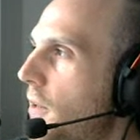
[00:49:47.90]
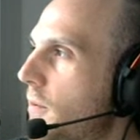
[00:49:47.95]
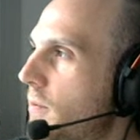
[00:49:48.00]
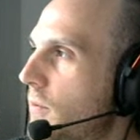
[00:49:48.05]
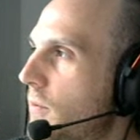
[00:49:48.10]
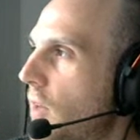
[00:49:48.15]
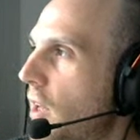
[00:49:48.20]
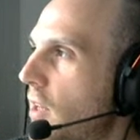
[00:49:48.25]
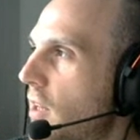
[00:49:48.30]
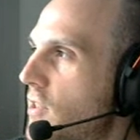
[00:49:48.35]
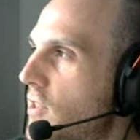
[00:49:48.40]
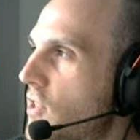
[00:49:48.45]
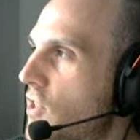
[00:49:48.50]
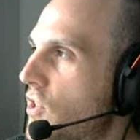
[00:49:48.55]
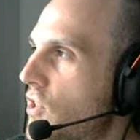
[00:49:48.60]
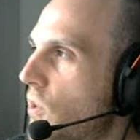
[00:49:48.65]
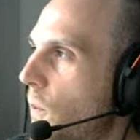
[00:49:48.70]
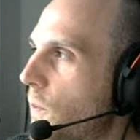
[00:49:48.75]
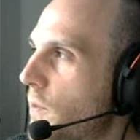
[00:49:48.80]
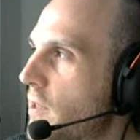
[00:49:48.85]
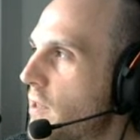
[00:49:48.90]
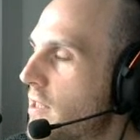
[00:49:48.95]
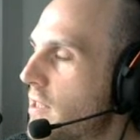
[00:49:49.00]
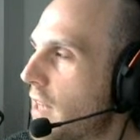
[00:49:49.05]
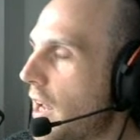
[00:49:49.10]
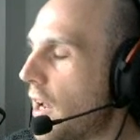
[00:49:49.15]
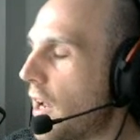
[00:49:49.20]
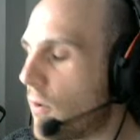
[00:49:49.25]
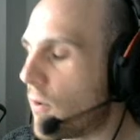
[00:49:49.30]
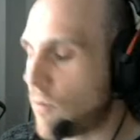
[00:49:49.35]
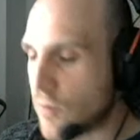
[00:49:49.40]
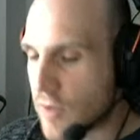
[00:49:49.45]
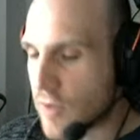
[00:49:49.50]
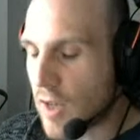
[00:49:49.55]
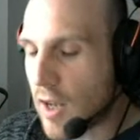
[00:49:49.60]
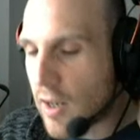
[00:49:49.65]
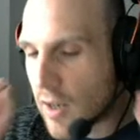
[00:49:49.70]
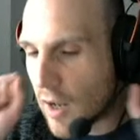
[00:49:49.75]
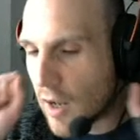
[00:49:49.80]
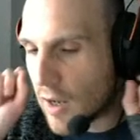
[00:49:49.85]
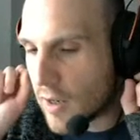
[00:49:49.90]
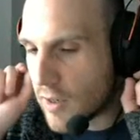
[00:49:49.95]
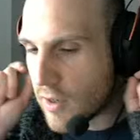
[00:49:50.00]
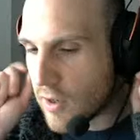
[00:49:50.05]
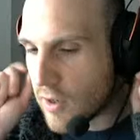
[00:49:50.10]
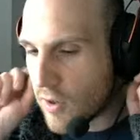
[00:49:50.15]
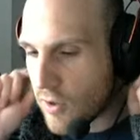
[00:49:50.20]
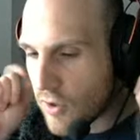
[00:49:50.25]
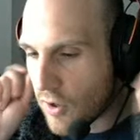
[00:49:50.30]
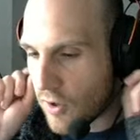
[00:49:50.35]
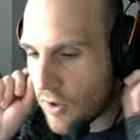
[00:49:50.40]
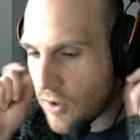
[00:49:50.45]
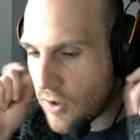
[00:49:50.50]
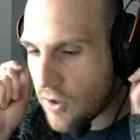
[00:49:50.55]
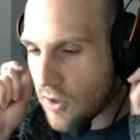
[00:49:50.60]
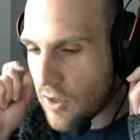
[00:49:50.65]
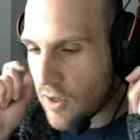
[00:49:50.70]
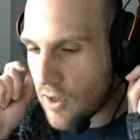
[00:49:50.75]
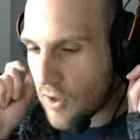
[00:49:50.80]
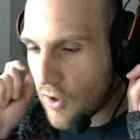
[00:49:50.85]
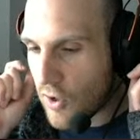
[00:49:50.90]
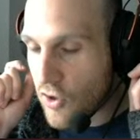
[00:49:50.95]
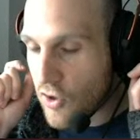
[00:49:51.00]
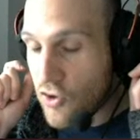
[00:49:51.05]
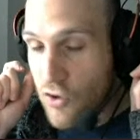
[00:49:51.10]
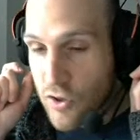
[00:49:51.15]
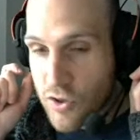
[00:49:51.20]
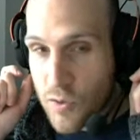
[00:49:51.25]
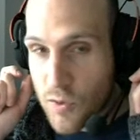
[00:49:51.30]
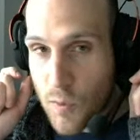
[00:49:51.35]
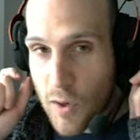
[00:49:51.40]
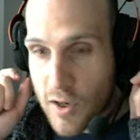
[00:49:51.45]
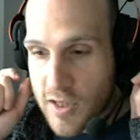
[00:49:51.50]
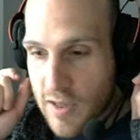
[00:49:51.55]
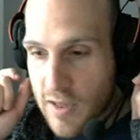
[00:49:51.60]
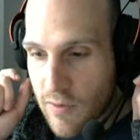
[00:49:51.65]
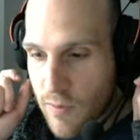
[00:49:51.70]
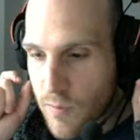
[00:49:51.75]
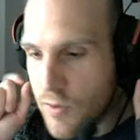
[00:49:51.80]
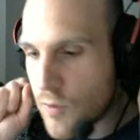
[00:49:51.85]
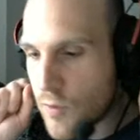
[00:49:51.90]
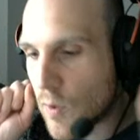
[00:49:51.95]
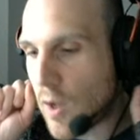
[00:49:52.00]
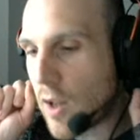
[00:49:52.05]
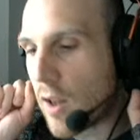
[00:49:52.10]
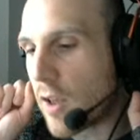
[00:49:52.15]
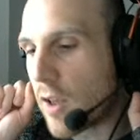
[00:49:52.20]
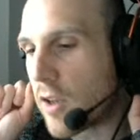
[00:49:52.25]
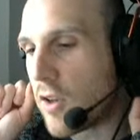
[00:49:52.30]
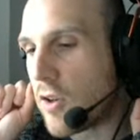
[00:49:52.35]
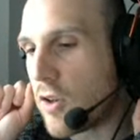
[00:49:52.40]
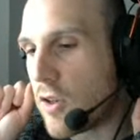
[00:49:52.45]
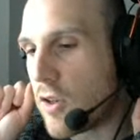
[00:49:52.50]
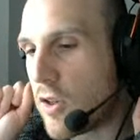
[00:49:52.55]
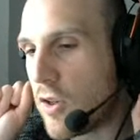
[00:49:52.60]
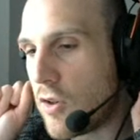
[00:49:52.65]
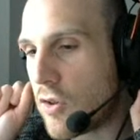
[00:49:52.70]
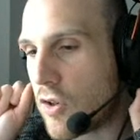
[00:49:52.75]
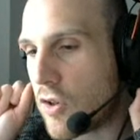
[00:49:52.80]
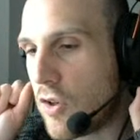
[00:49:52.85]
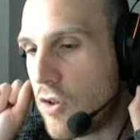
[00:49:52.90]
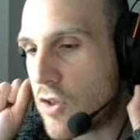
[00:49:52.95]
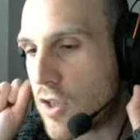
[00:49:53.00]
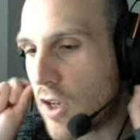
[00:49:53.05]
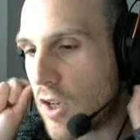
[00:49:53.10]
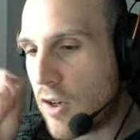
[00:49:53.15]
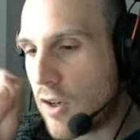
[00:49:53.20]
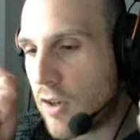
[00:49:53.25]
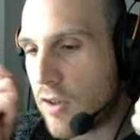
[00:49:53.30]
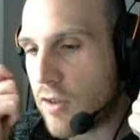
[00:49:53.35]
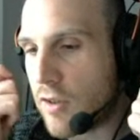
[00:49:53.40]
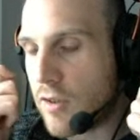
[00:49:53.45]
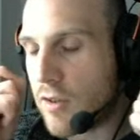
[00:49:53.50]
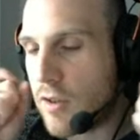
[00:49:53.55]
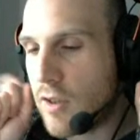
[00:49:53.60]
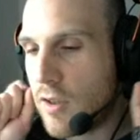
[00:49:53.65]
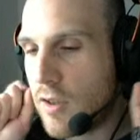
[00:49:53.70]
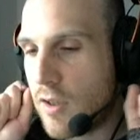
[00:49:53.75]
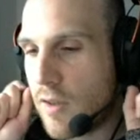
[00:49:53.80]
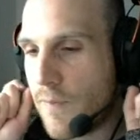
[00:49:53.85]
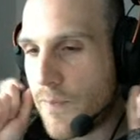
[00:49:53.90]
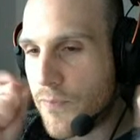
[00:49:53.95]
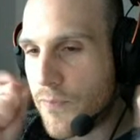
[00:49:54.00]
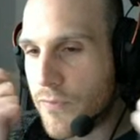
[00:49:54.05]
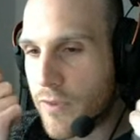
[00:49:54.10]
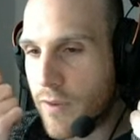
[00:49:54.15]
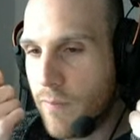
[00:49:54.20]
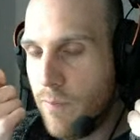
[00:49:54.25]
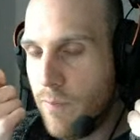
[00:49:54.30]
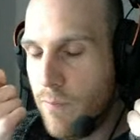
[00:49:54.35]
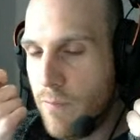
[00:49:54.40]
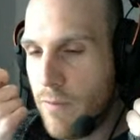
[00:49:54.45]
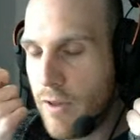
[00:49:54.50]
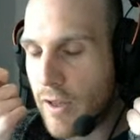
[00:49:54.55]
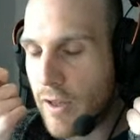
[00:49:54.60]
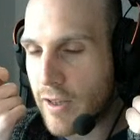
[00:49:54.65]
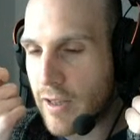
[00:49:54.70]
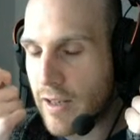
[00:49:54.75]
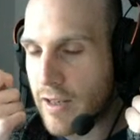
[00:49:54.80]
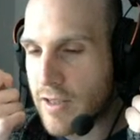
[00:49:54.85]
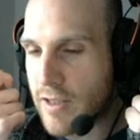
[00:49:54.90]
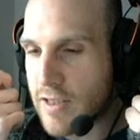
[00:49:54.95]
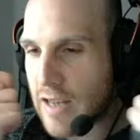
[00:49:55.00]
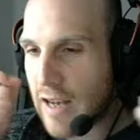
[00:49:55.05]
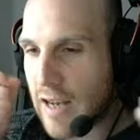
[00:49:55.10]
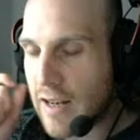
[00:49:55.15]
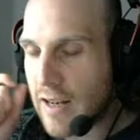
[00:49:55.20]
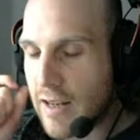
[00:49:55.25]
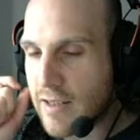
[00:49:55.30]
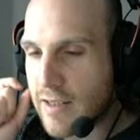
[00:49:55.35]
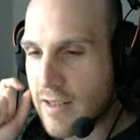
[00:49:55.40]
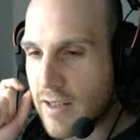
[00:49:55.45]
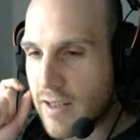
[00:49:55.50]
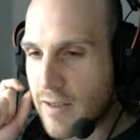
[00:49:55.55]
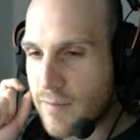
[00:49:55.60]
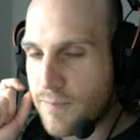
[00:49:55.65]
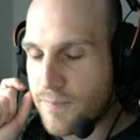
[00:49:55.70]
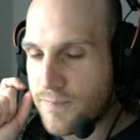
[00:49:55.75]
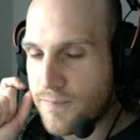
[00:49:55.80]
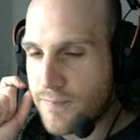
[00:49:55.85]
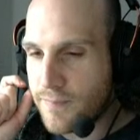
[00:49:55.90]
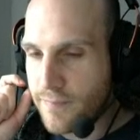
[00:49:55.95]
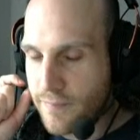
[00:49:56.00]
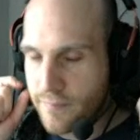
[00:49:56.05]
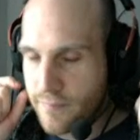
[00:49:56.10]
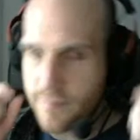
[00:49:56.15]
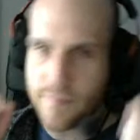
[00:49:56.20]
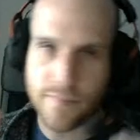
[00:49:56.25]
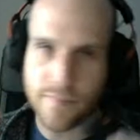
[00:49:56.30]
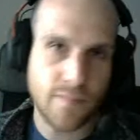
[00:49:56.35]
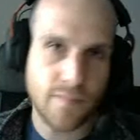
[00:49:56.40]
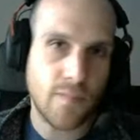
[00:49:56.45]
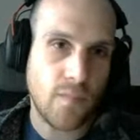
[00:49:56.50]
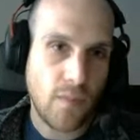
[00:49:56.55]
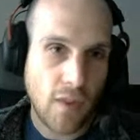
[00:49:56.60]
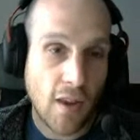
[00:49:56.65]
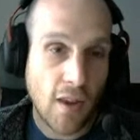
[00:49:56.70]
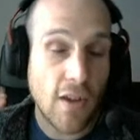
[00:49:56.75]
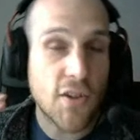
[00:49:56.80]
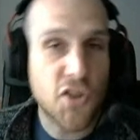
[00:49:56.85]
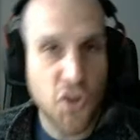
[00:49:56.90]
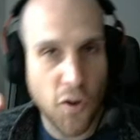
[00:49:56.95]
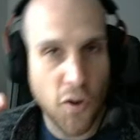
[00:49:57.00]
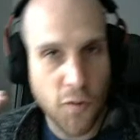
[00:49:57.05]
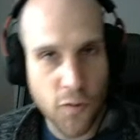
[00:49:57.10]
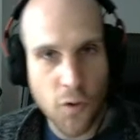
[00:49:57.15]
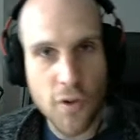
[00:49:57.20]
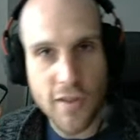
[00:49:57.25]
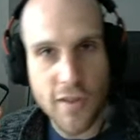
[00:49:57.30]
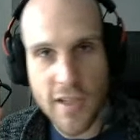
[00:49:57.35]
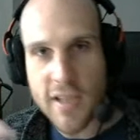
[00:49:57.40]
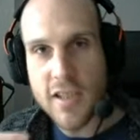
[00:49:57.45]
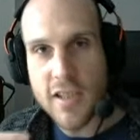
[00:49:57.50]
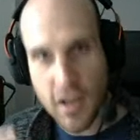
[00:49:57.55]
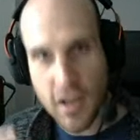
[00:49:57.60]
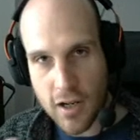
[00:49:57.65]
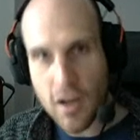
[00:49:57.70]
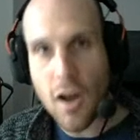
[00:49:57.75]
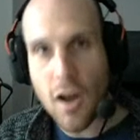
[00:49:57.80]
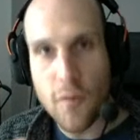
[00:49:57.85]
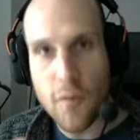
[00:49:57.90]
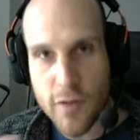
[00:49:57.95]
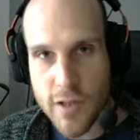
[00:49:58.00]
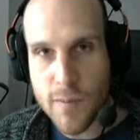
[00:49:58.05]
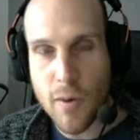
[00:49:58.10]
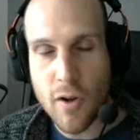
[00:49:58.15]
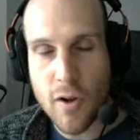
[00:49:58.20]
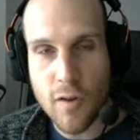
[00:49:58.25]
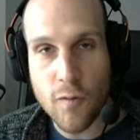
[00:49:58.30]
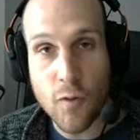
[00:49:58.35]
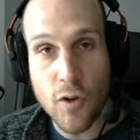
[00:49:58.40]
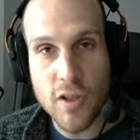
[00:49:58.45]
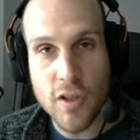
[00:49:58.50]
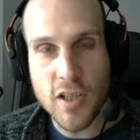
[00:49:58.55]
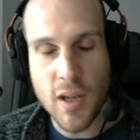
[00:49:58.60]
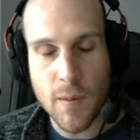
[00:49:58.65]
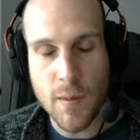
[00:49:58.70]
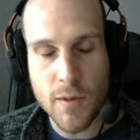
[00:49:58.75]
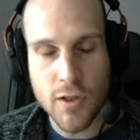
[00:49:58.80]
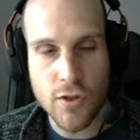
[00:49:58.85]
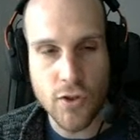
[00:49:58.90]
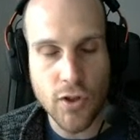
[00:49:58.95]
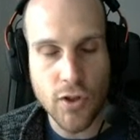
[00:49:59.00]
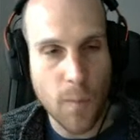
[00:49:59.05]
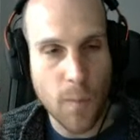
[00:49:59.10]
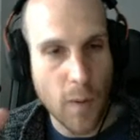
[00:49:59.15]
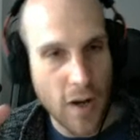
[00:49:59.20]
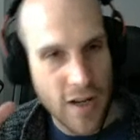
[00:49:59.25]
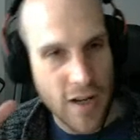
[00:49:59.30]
like to stop the sound, and construction workers have them as well. Like you turn the things and it soft noises like of a spoken voice comes through, but it